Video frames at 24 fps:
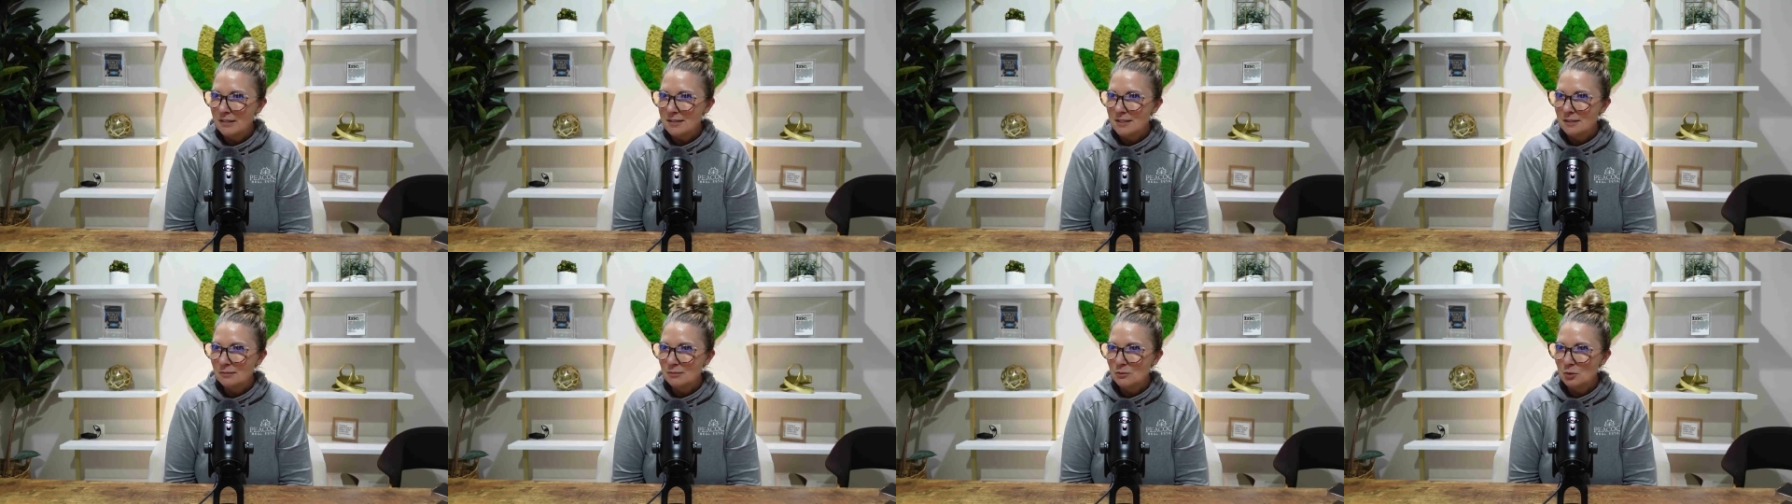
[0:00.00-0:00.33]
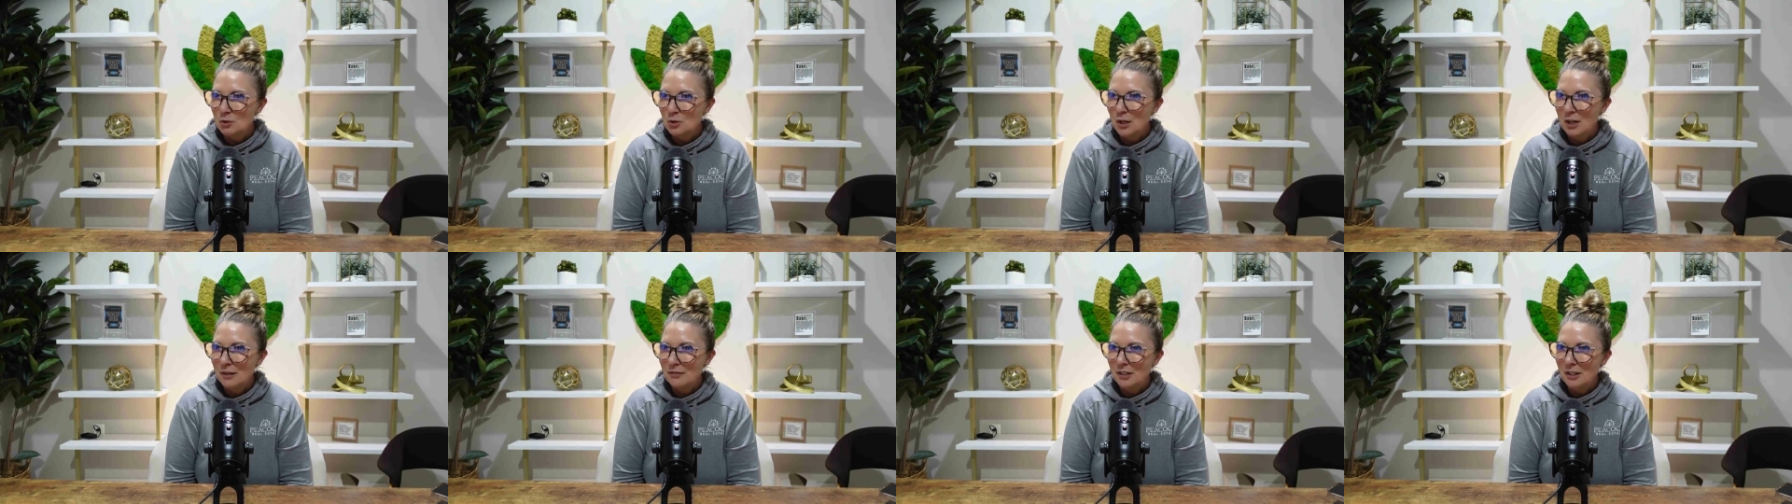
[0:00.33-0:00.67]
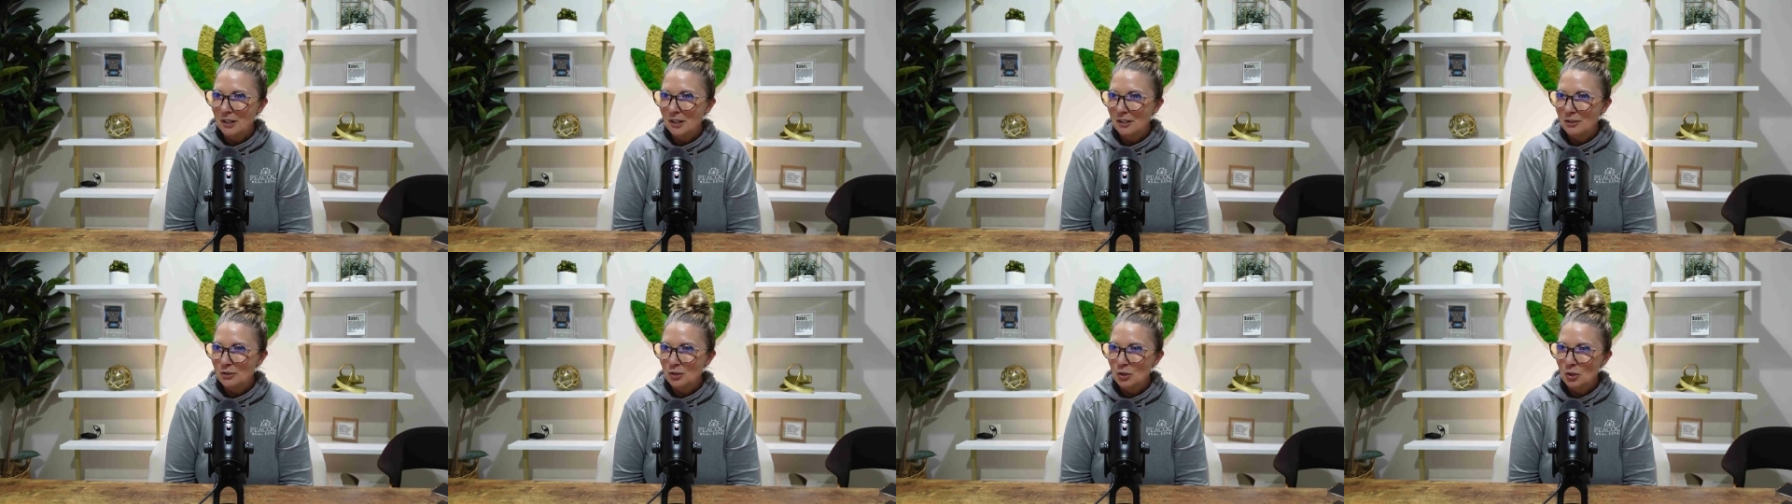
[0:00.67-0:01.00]
some traffic
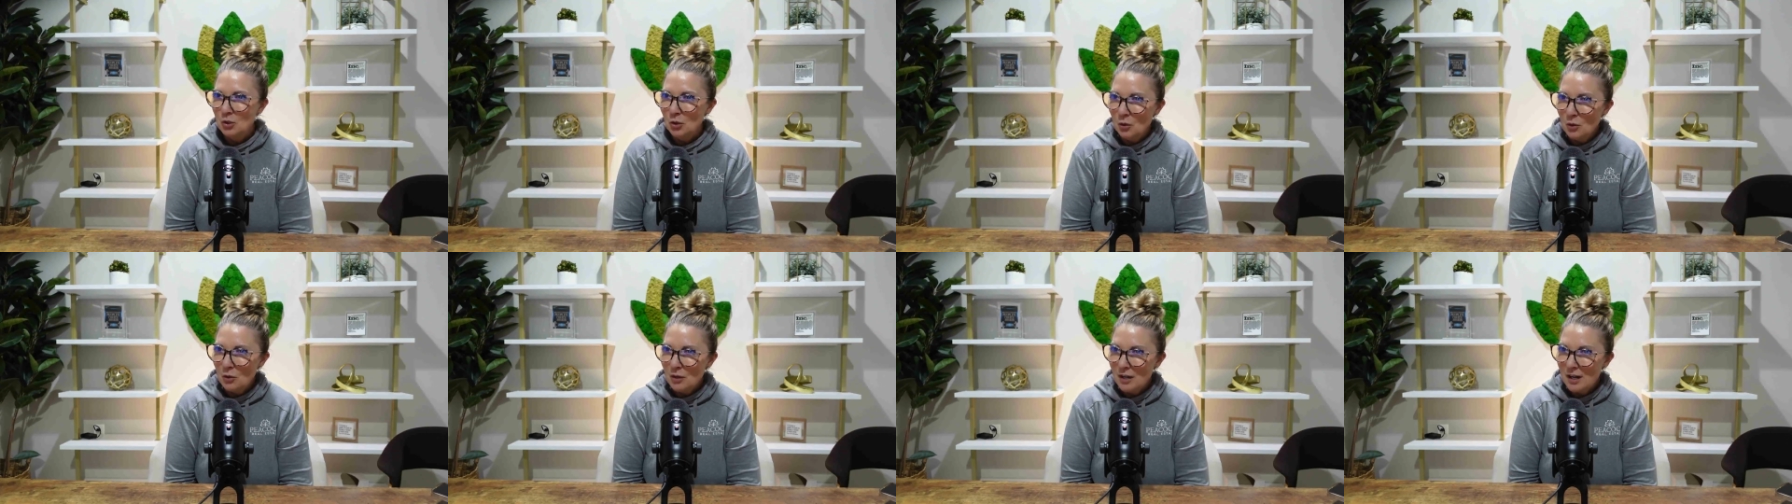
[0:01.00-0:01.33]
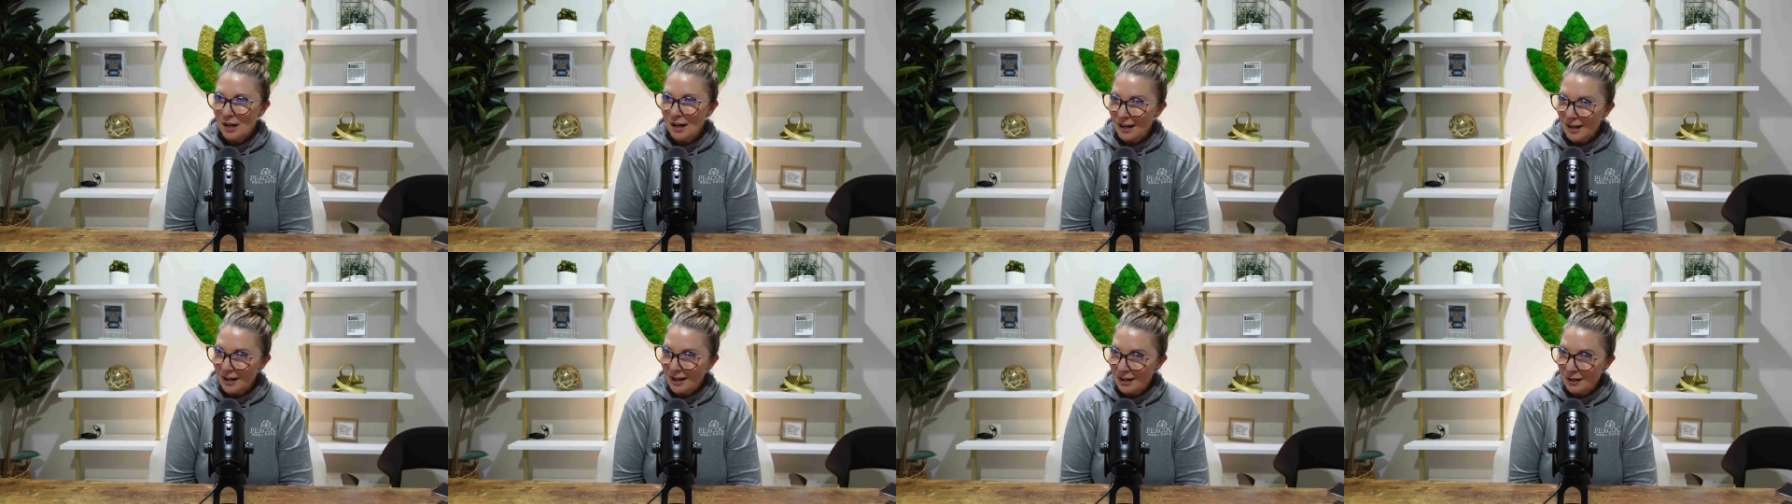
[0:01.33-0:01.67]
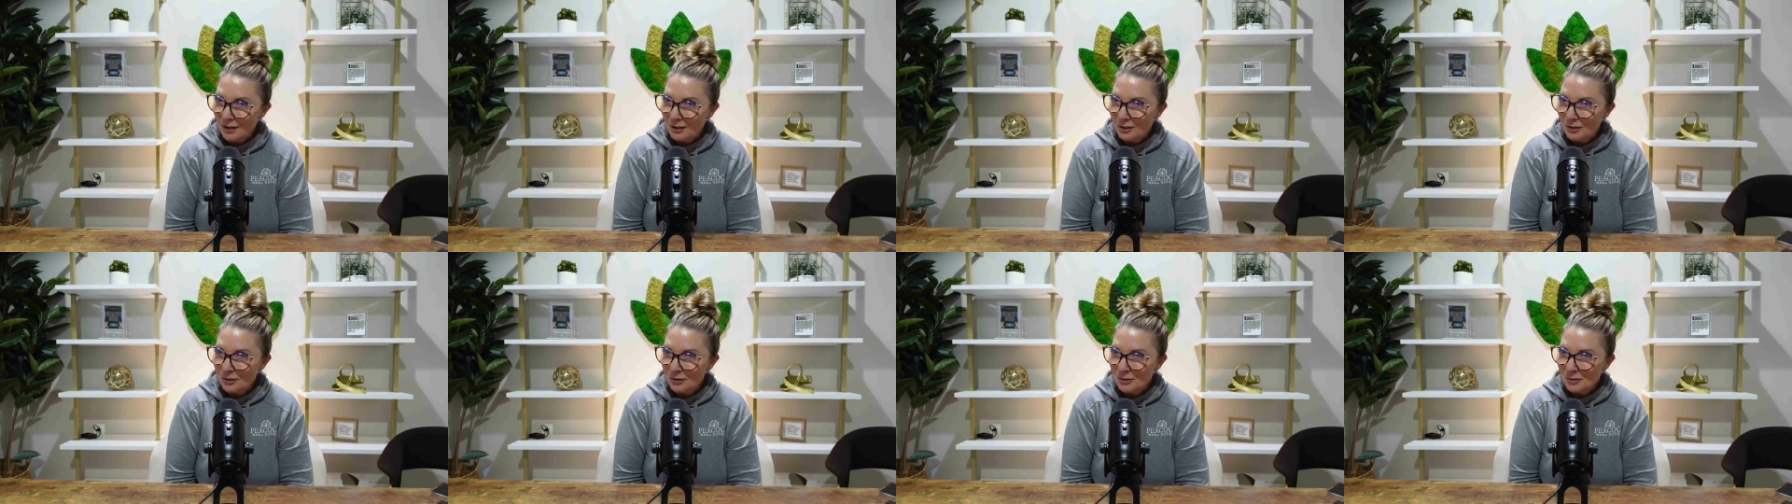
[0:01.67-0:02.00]
on your
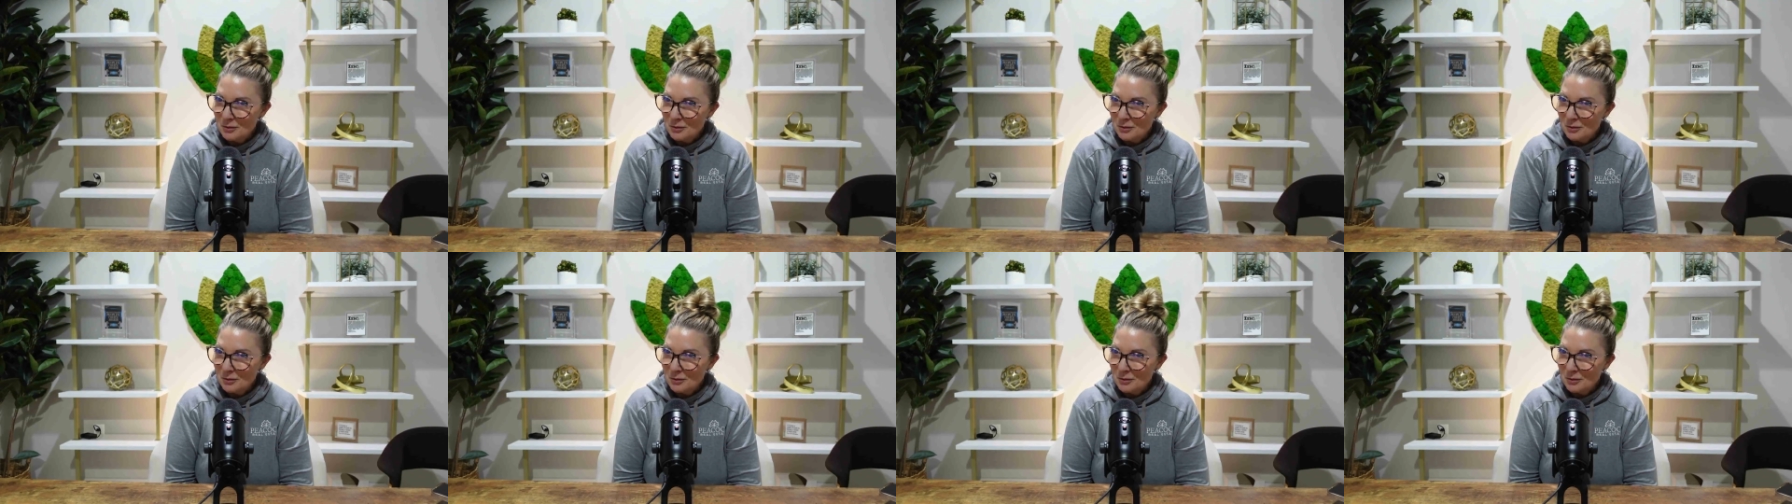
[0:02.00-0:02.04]
house. Yeah,